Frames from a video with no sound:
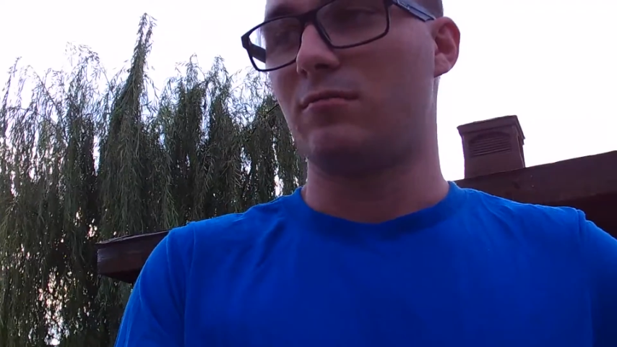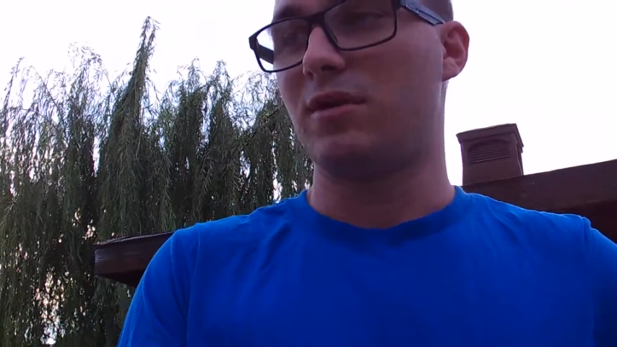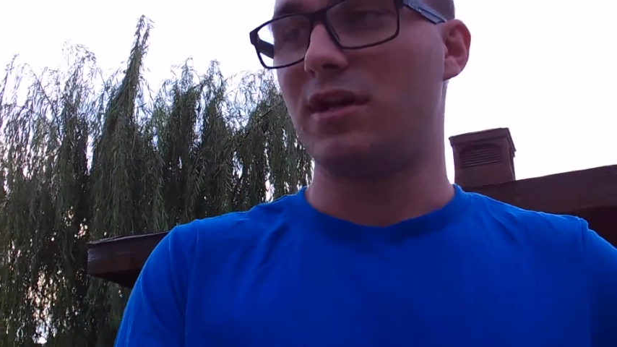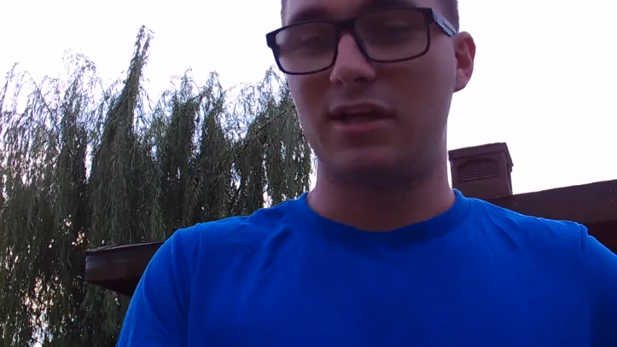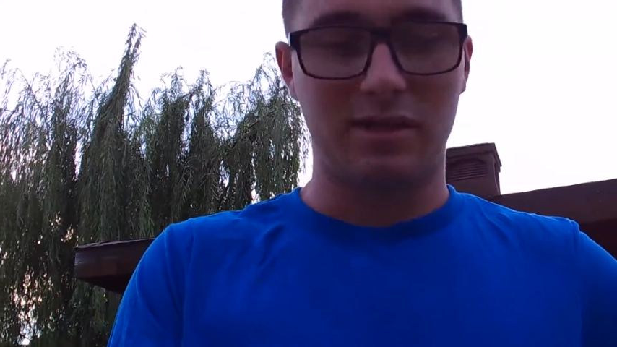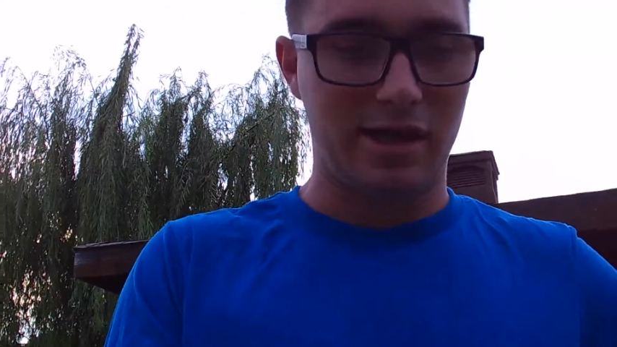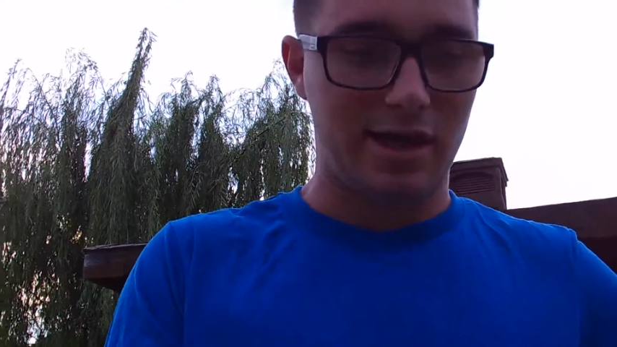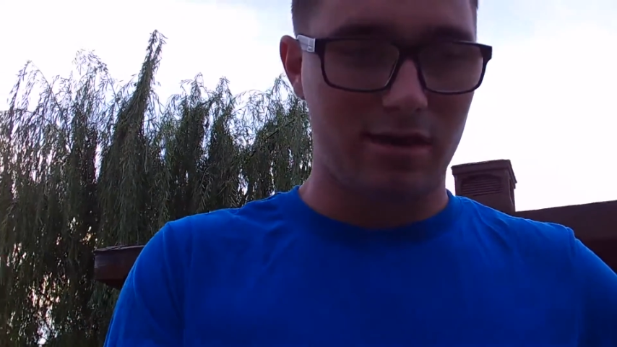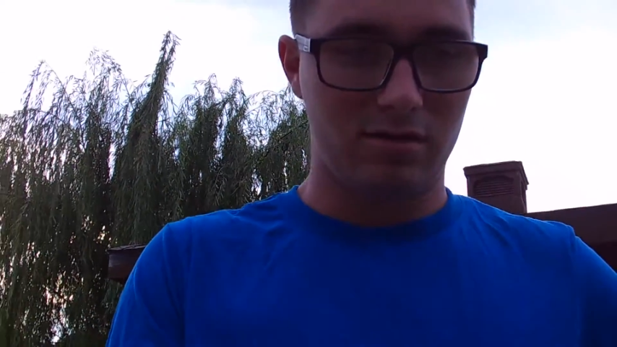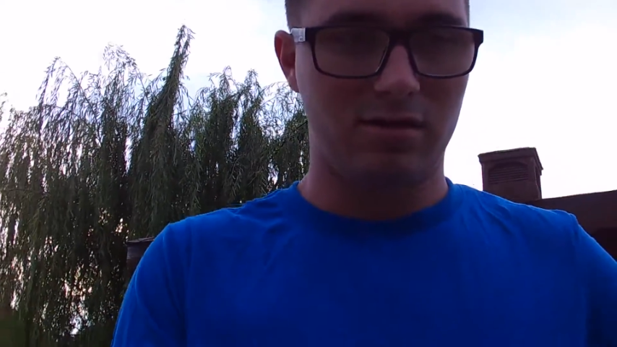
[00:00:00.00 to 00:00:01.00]
meaning
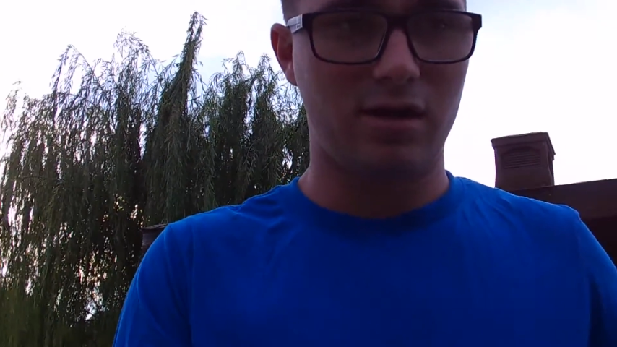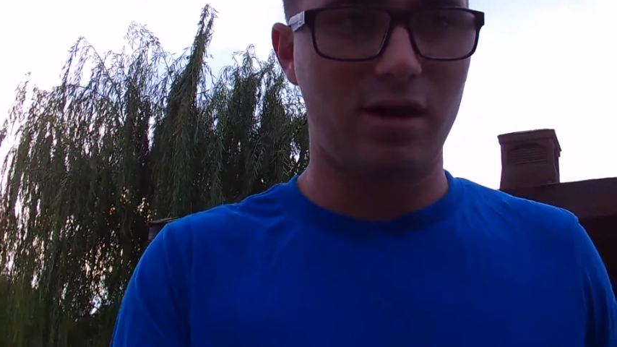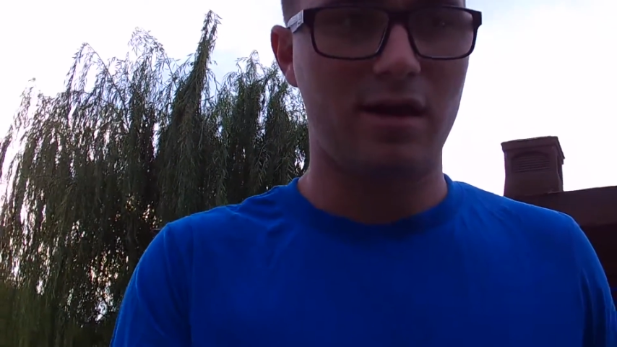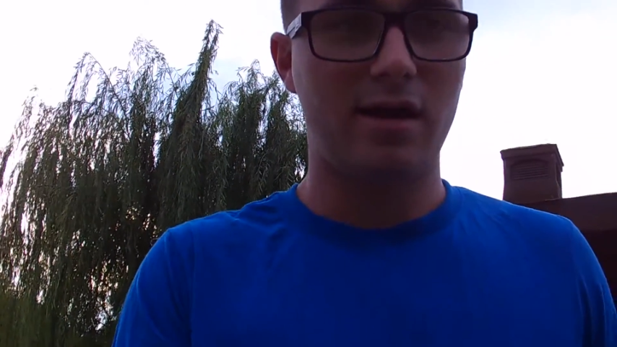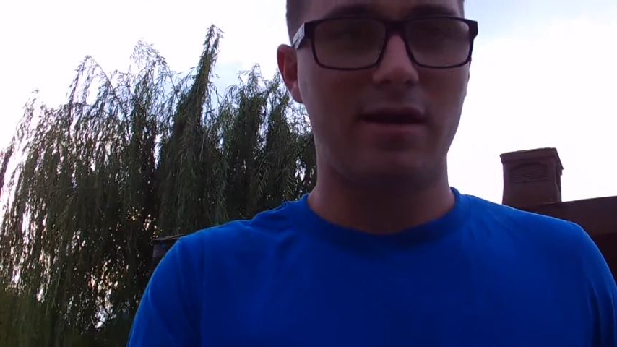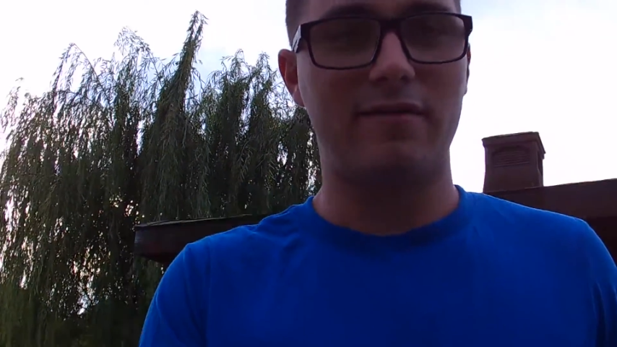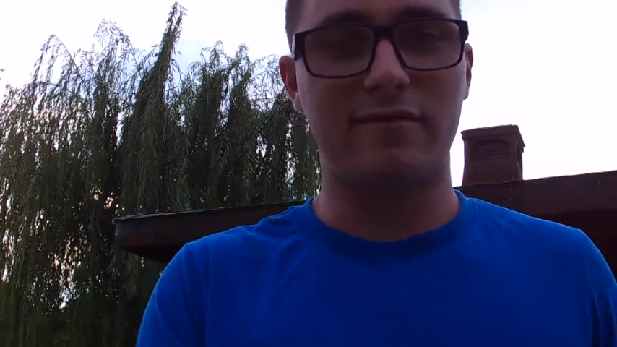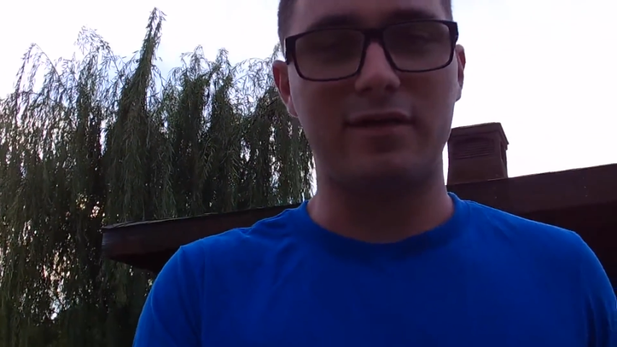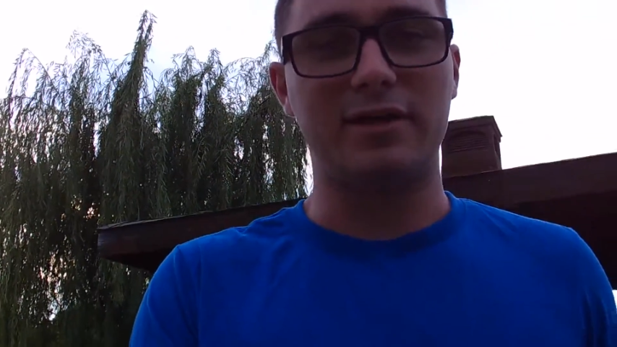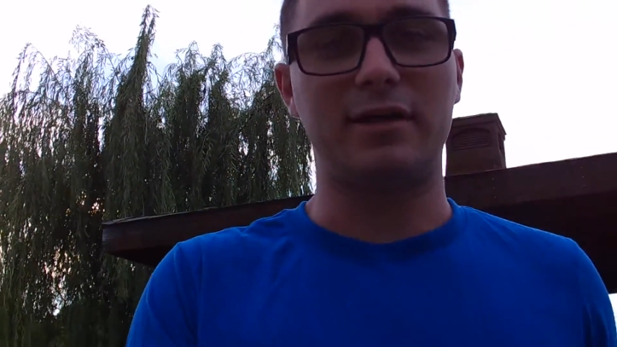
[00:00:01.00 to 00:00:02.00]
that
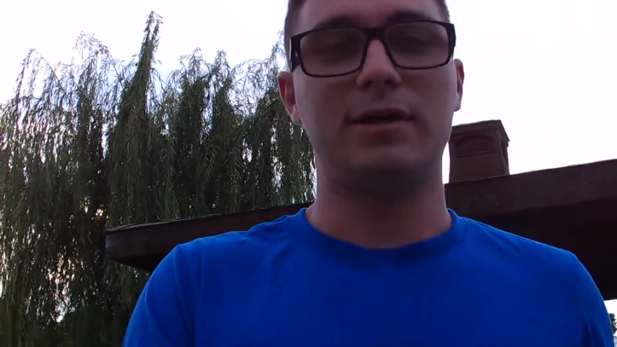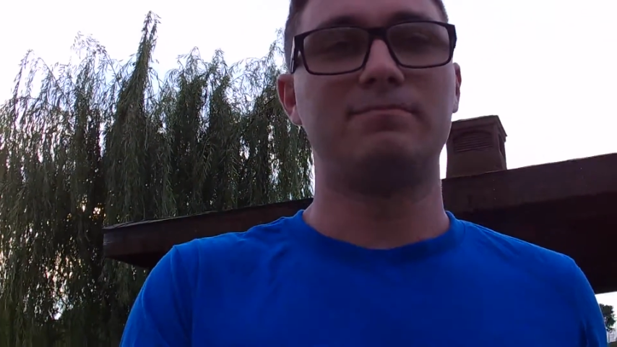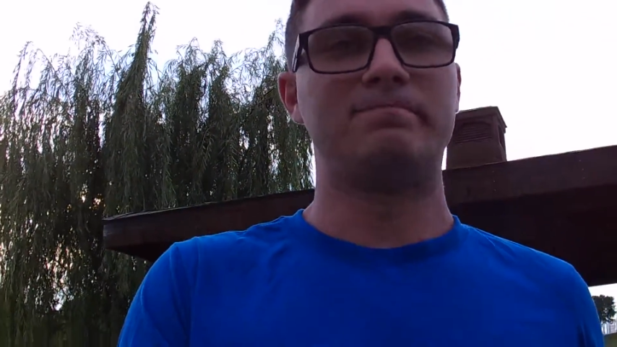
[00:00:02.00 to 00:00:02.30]
every